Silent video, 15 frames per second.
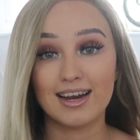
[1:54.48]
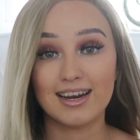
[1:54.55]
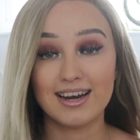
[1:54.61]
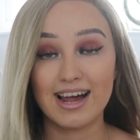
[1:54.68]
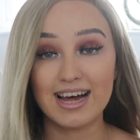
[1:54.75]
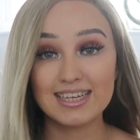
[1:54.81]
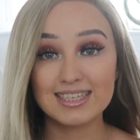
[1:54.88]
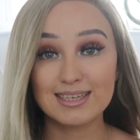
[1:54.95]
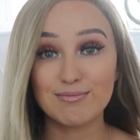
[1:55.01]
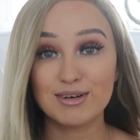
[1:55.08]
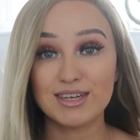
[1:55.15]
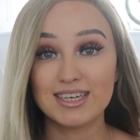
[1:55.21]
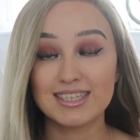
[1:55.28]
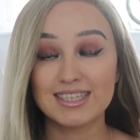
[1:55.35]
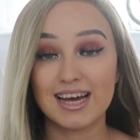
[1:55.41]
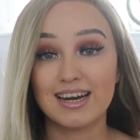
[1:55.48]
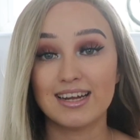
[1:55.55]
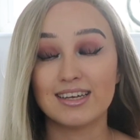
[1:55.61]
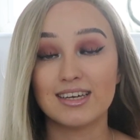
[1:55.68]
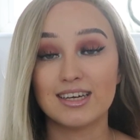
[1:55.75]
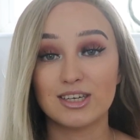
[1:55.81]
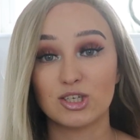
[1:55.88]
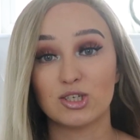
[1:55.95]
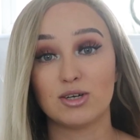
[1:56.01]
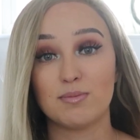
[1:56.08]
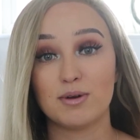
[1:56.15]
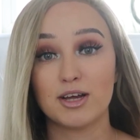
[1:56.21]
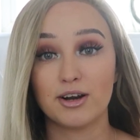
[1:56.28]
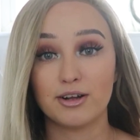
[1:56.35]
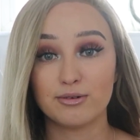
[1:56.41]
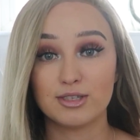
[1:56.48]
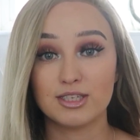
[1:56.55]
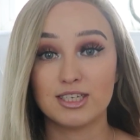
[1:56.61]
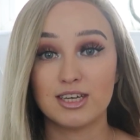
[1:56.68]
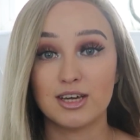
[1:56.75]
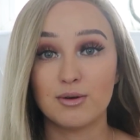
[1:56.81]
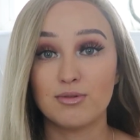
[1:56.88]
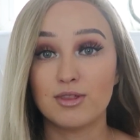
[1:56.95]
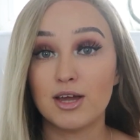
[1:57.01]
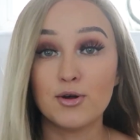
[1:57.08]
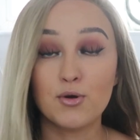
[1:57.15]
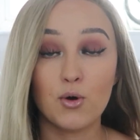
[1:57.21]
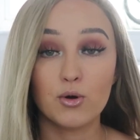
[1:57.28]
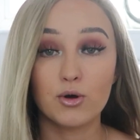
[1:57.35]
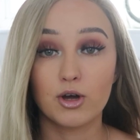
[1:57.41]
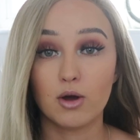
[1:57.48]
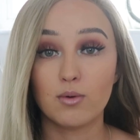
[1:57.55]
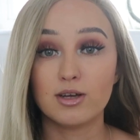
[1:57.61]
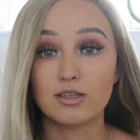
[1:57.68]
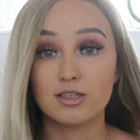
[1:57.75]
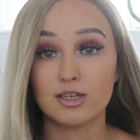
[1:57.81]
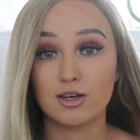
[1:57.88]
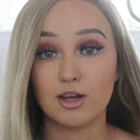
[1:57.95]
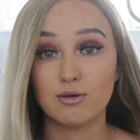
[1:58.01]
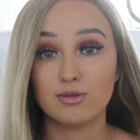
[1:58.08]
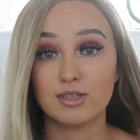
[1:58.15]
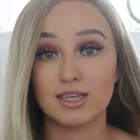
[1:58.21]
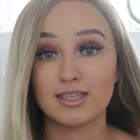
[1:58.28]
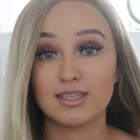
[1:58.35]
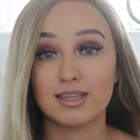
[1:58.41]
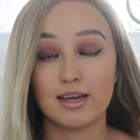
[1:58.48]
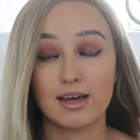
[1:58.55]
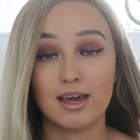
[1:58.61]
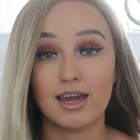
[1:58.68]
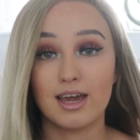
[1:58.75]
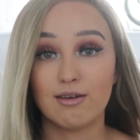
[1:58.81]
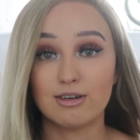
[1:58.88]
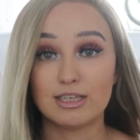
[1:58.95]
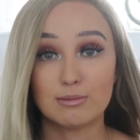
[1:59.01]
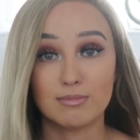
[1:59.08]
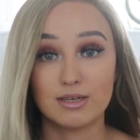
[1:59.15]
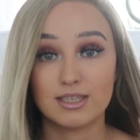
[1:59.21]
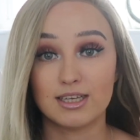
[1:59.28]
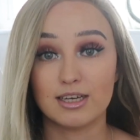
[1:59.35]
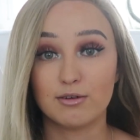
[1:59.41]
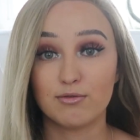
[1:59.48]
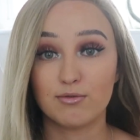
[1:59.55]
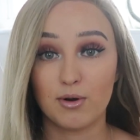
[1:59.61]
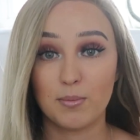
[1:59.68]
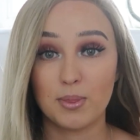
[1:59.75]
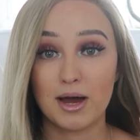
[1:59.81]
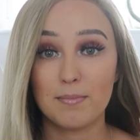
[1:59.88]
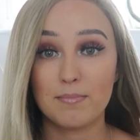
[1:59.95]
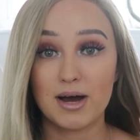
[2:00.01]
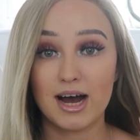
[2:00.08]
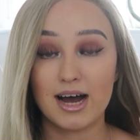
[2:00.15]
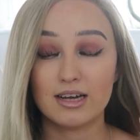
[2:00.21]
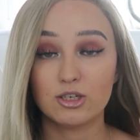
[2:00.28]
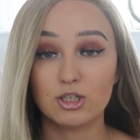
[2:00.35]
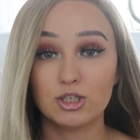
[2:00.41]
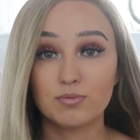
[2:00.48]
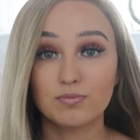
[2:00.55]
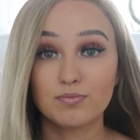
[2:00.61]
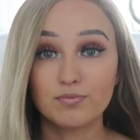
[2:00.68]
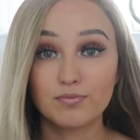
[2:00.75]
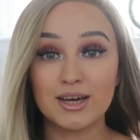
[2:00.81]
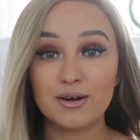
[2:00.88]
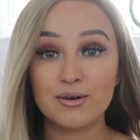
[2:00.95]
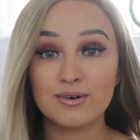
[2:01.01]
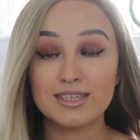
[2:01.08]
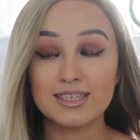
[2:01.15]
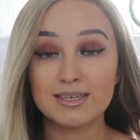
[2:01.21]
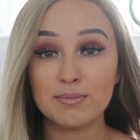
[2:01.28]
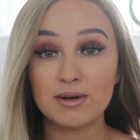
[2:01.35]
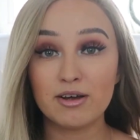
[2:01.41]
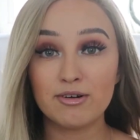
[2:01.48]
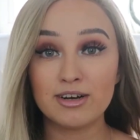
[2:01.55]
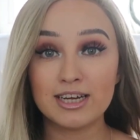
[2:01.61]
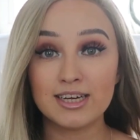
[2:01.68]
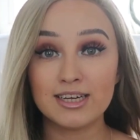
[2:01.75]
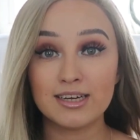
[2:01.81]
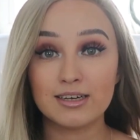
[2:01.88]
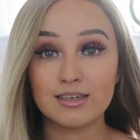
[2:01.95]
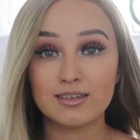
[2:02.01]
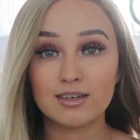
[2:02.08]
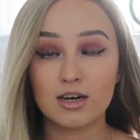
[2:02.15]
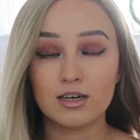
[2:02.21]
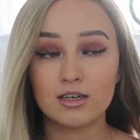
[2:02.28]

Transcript: and unless somebody is getting extremely close to you, they're not going to notice that hair is missing from that patch. So similarly,